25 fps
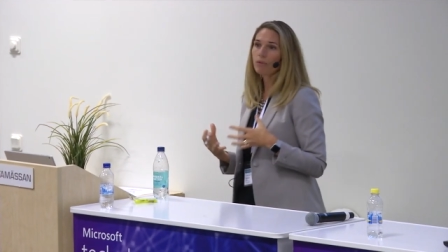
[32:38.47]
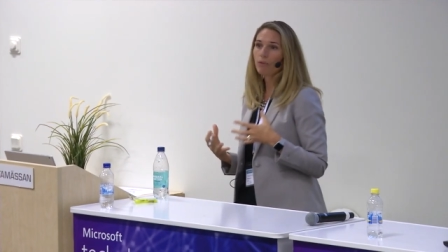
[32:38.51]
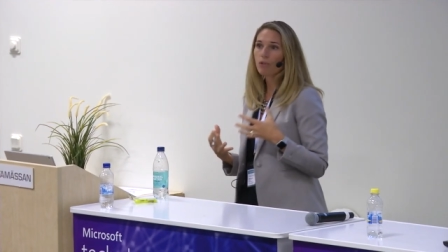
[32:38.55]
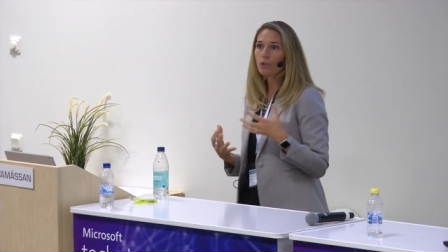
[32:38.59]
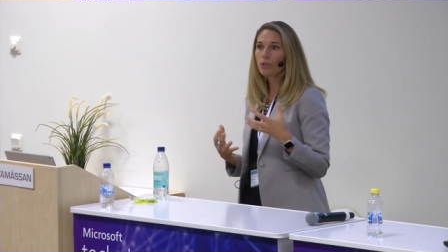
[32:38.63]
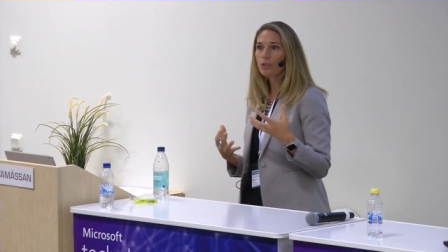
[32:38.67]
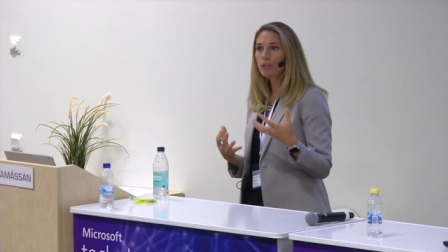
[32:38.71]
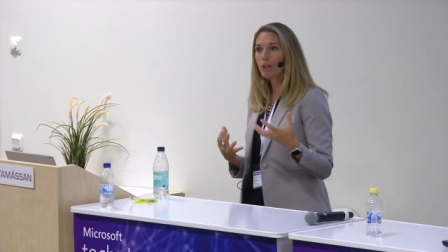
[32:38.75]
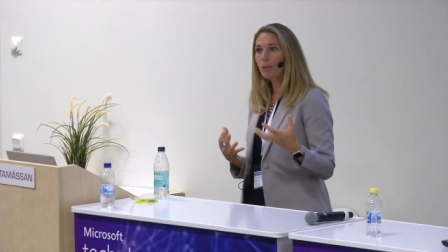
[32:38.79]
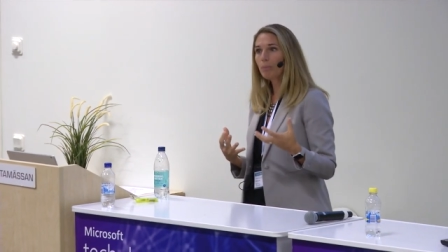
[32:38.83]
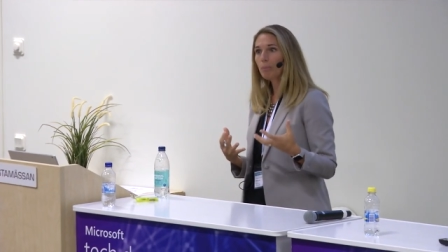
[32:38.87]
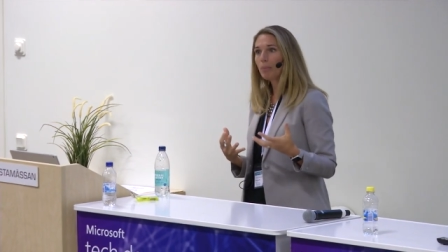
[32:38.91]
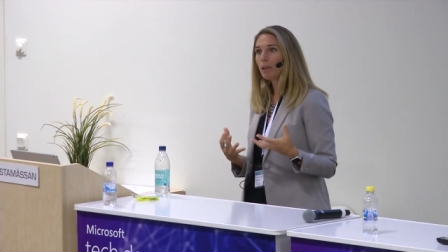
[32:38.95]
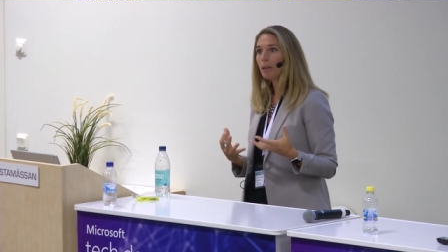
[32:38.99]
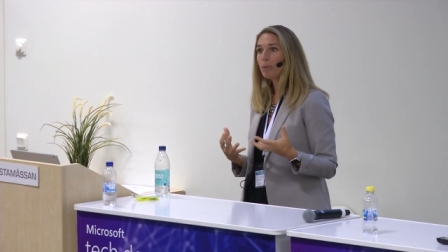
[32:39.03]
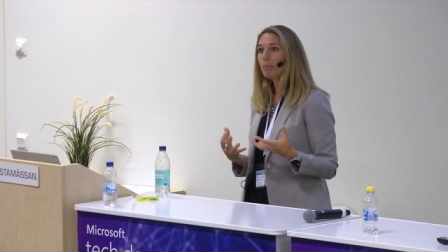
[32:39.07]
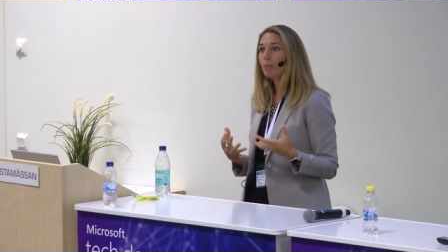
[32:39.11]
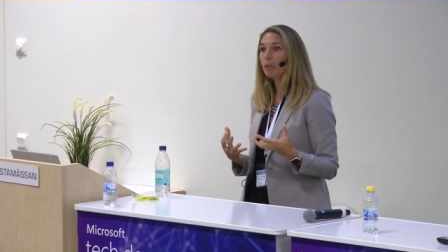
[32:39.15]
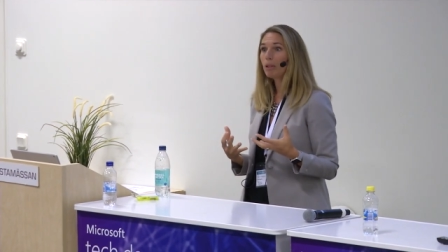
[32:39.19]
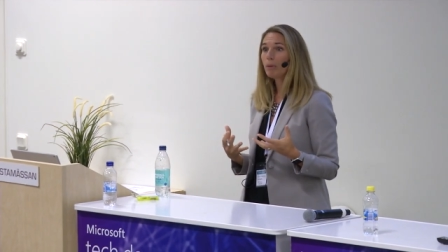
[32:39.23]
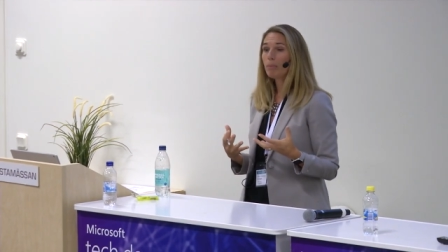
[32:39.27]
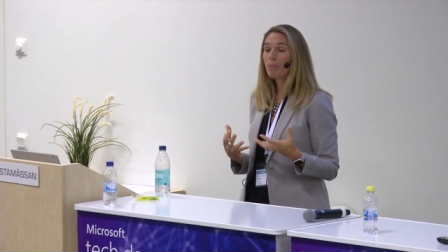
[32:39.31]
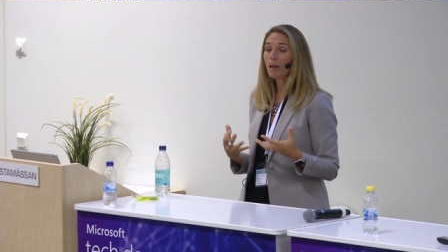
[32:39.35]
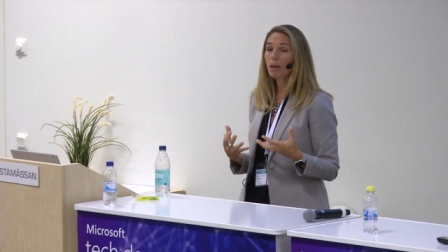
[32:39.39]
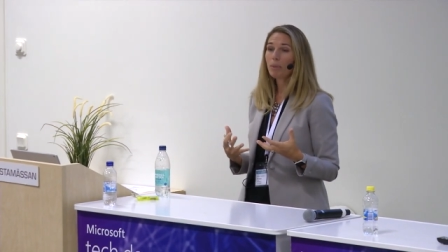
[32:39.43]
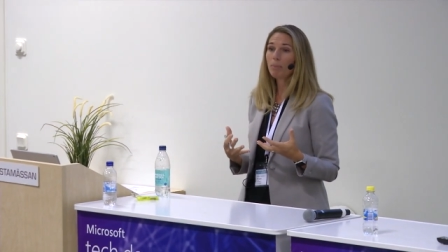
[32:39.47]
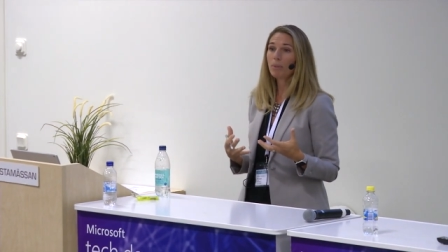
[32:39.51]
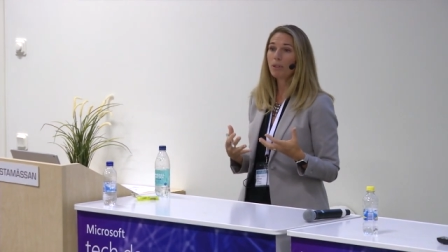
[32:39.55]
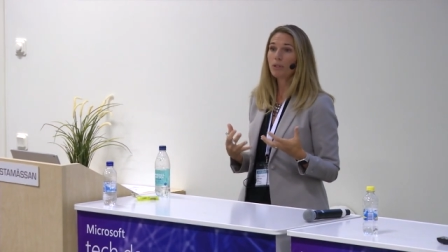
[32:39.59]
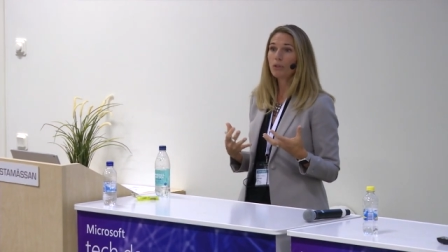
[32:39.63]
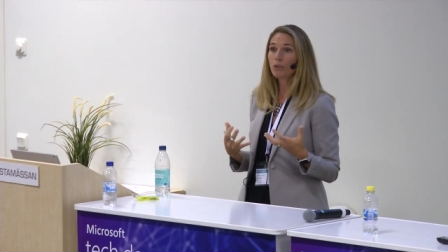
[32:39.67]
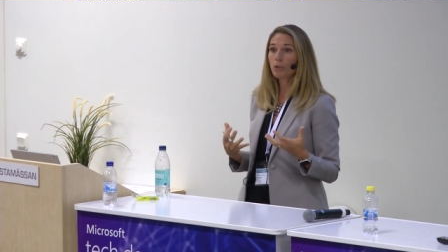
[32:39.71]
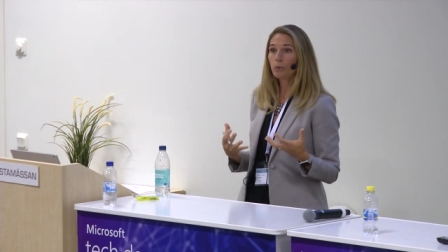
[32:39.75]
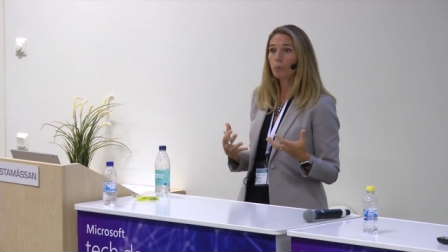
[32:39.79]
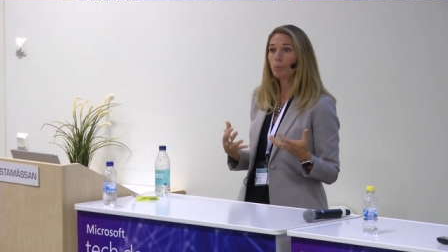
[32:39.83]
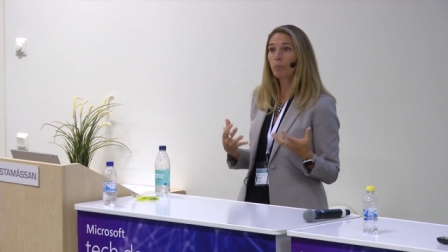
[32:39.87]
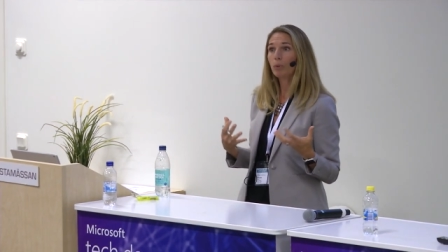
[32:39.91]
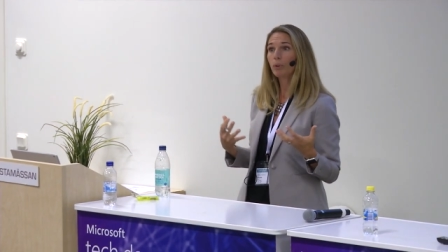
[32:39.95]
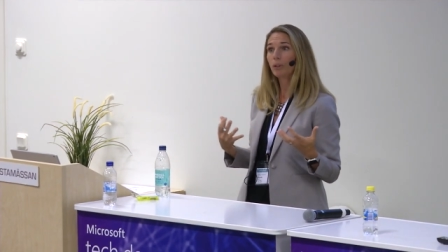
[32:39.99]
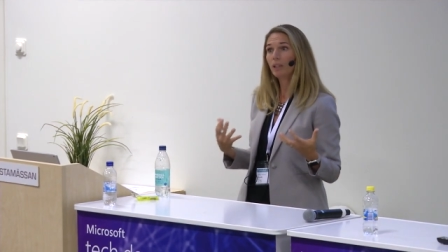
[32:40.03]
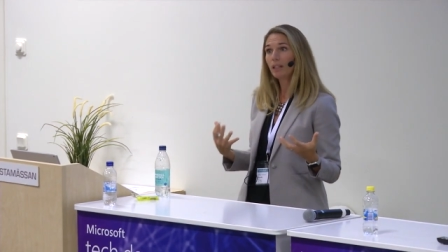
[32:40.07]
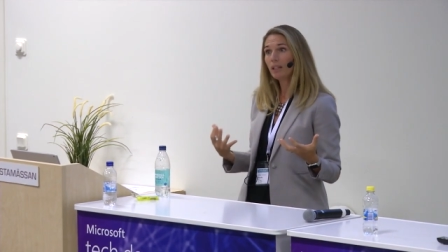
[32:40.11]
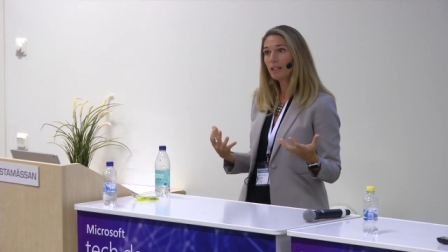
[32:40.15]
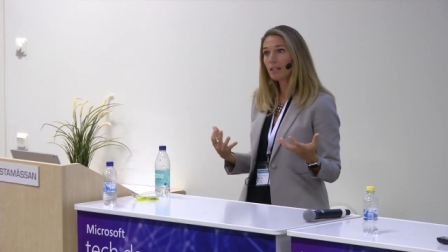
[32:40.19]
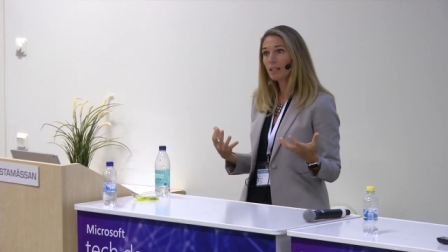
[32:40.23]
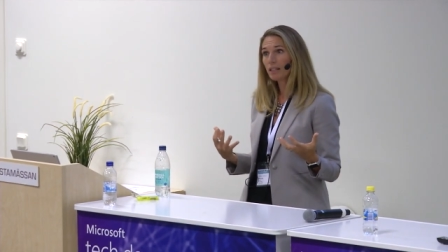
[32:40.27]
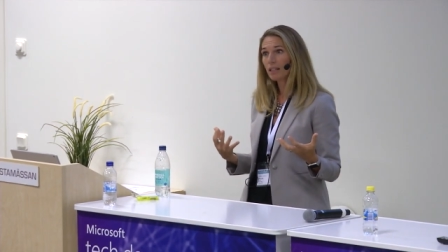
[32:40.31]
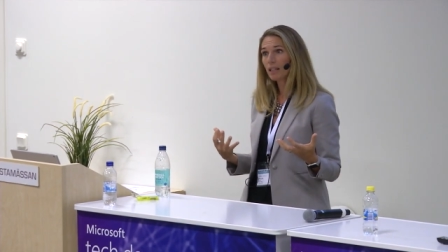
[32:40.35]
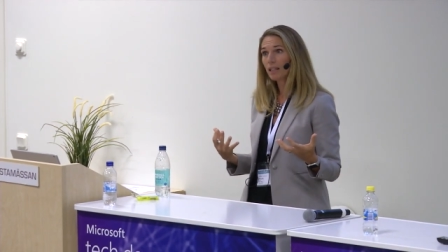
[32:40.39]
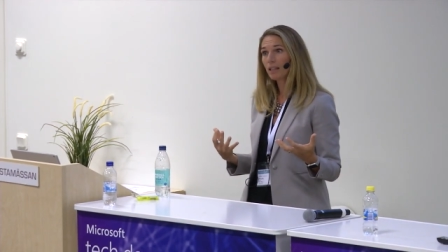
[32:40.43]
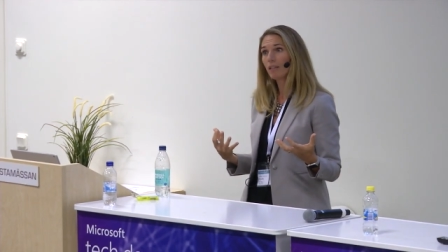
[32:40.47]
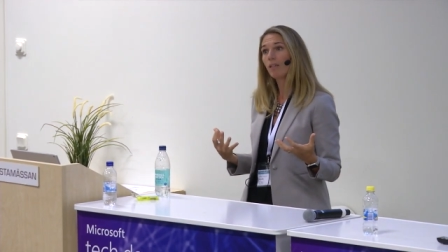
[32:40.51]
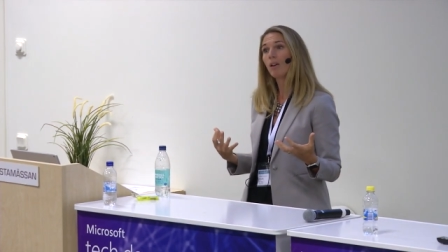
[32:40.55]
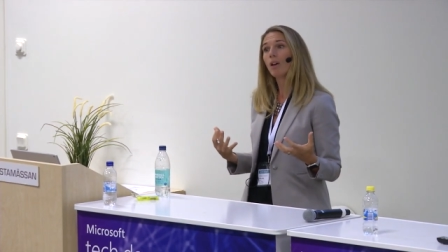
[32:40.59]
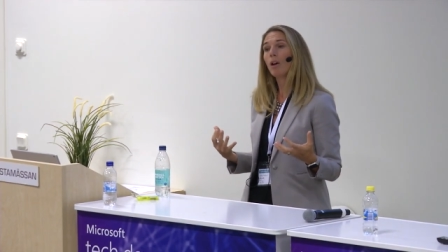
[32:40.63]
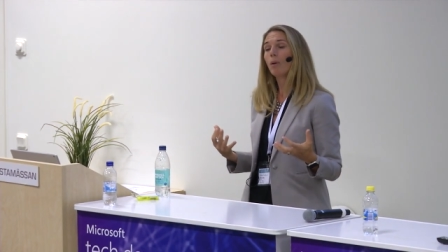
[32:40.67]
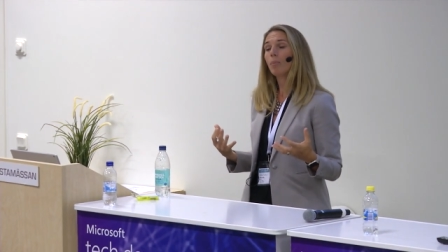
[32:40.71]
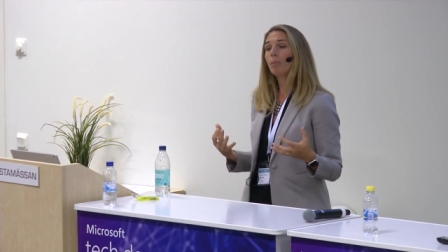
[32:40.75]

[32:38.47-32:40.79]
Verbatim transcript: for some people it might be super easy,